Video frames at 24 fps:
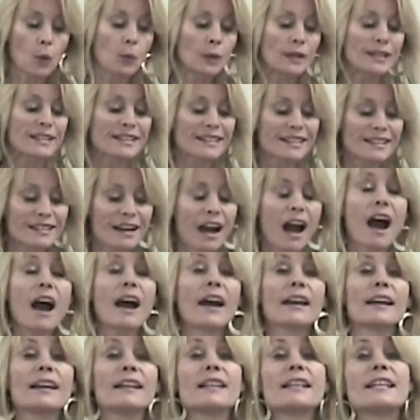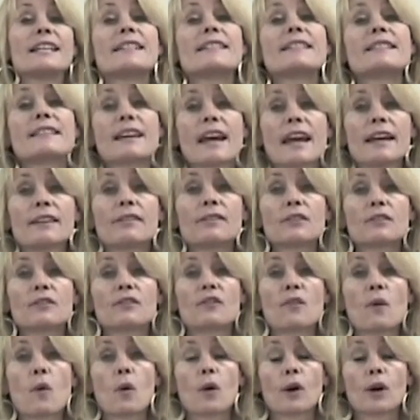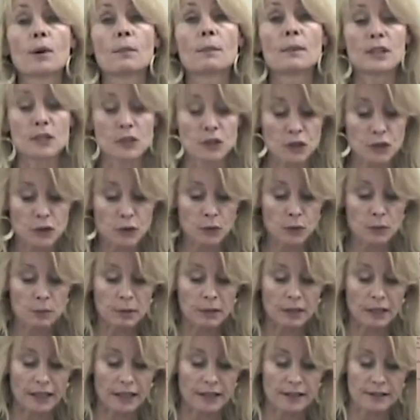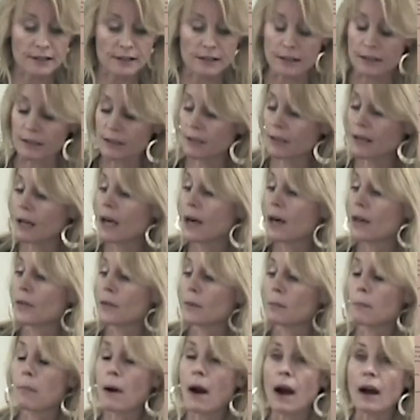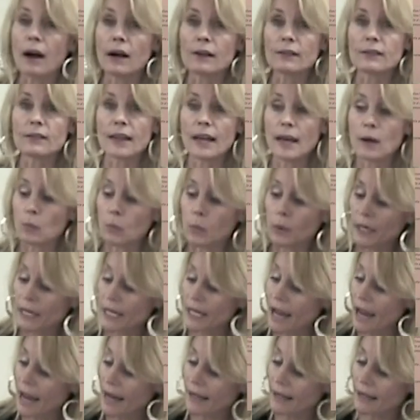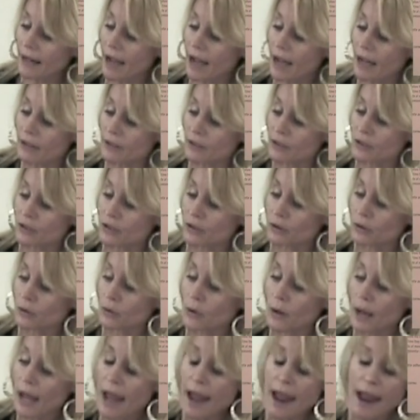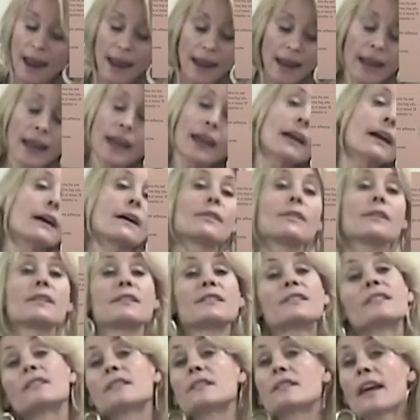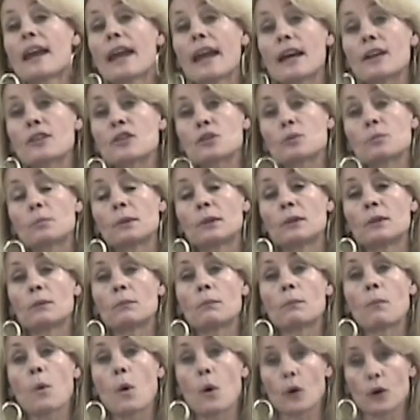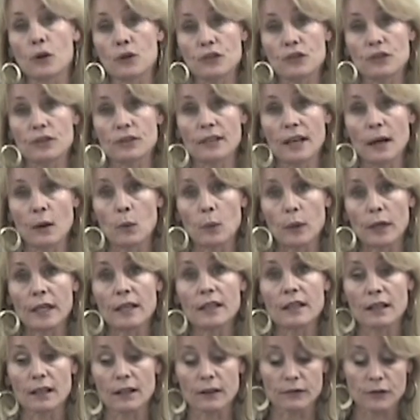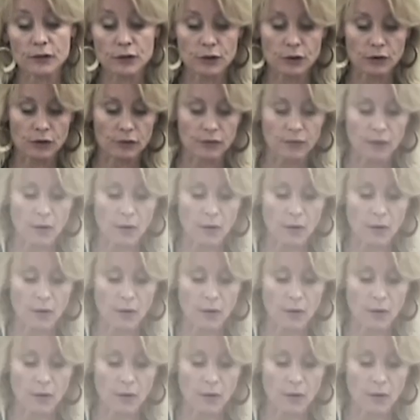we sign and date the form in two places. The part that we hang on to and the detachable portion that we give to the